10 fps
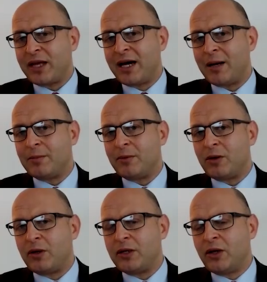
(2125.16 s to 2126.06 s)

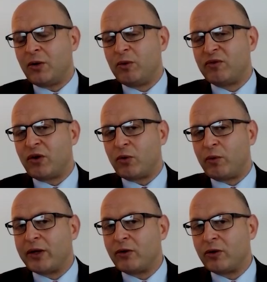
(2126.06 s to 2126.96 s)
we've got
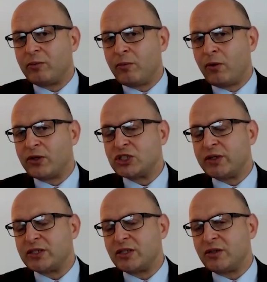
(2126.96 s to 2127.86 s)
record mortgage
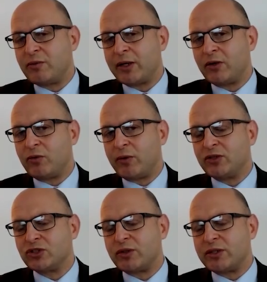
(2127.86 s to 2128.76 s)
stress and record
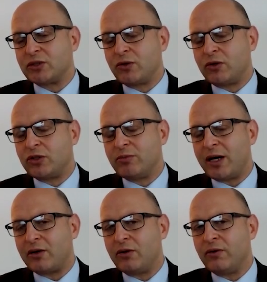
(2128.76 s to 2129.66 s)
rental stress according to
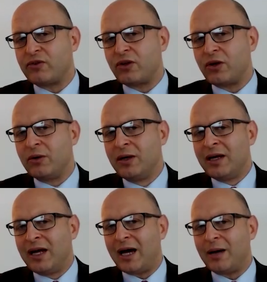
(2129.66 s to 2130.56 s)
Martin North. So,
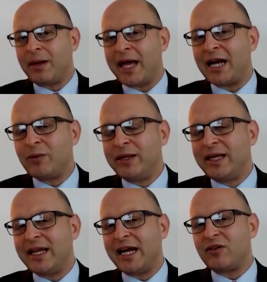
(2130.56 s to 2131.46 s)
how do we
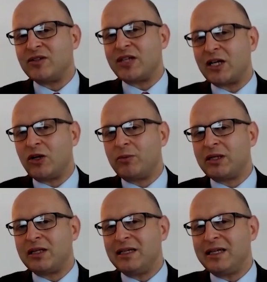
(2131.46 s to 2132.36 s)
get out of this
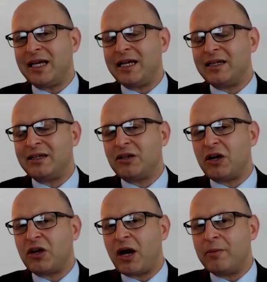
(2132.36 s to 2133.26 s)
economically?
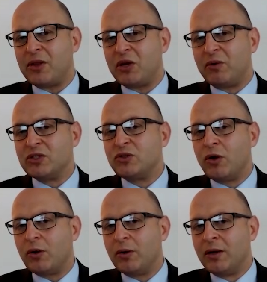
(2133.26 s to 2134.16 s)
There is
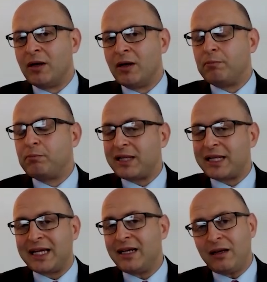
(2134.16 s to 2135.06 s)
no
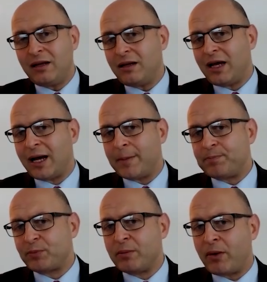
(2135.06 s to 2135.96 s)
plan
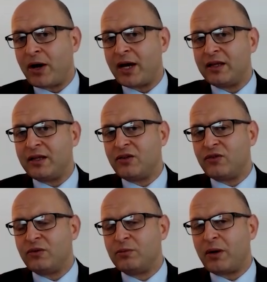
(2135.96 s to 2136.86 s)
by
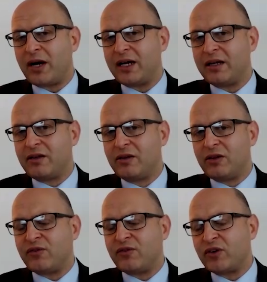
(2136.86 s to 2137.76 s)

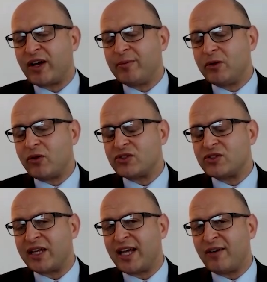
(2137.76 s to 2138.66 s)
the federal government or the
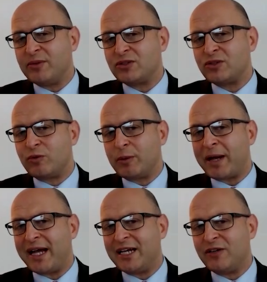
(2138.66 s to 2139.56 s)
state governments to
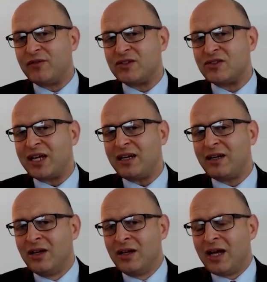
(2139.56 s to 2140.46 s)
repay any of this
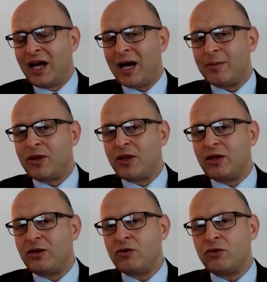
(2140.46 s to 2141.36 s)
debt.
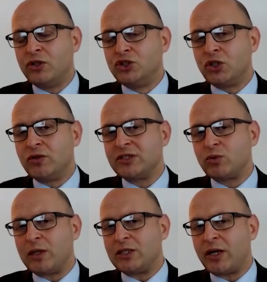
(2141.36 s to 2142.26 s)
No journalist
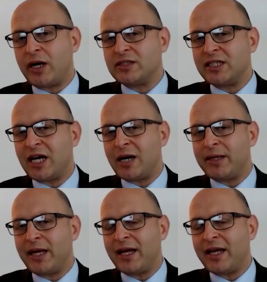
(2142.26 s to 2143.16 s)
is willing to ask the
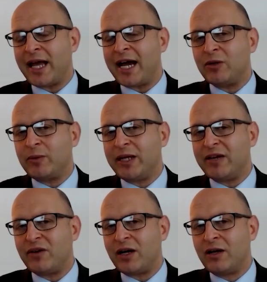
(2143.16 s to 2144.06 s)
RBA, how do we
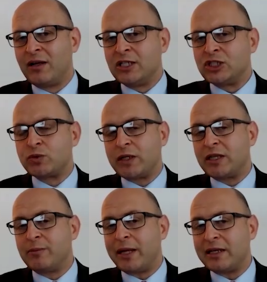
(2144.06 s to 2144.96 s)
ever
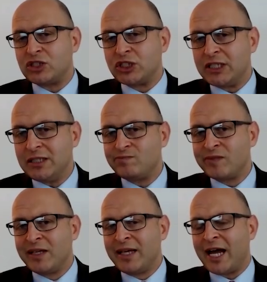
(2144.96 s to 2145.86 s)
shrink the balance sheet?
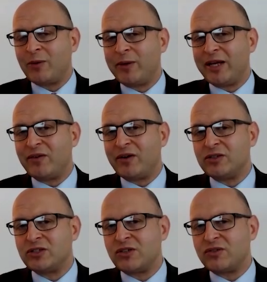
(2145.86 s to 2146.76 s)
How do we
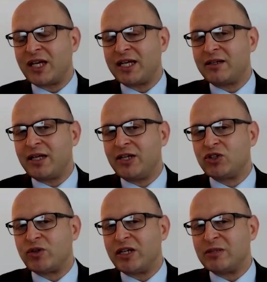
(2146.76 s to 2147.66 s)
ever sort of take
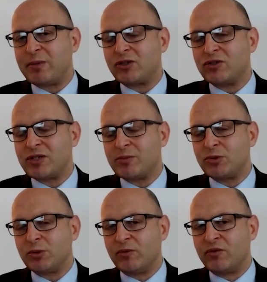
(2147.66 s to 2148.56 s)
interest rates back to some
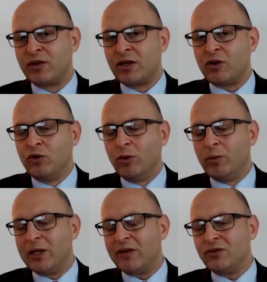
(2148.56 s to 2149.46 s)
sort of
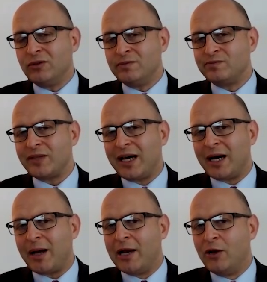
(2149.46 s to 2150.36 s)
normal level?
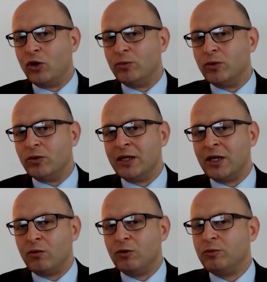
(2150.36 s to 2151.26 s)
And normal
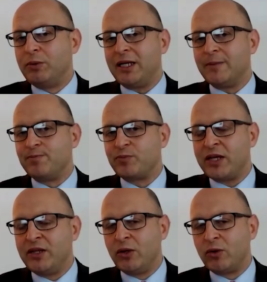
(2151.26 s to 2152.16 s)
would be
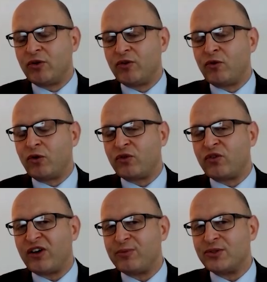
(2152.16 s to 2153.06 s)
in the order of 4 to
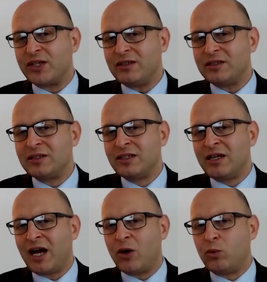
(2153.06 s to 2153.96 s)
5%.
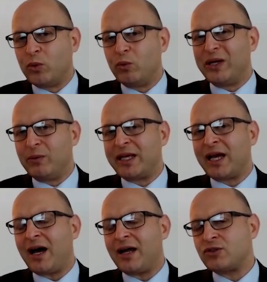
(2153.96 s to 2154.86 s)
We
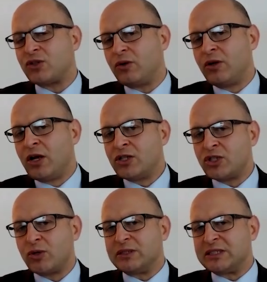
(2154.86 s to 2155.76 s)
can't. So
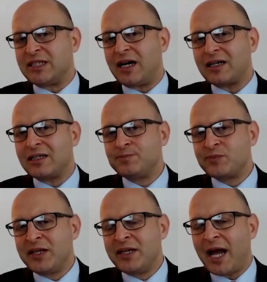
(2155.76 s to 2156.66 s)
we're stuck,
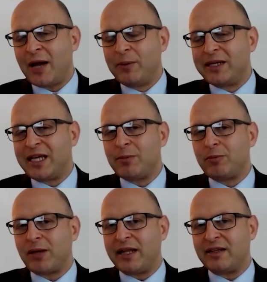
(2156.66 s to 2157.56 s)
and we keep
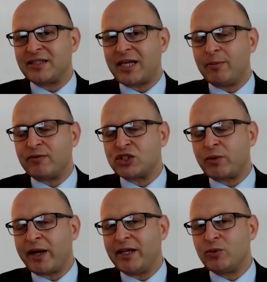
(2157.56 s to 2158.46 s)
on playing this game of
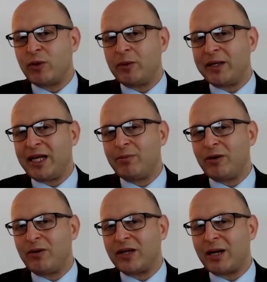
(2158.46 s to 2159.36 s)
charades where we
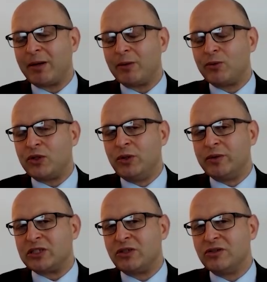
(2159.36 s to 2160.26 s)
keep on coming up with new
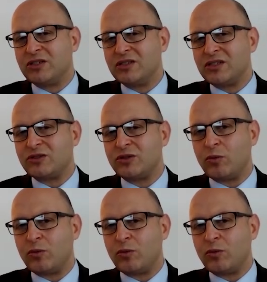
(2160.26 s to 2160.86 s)
excuses as to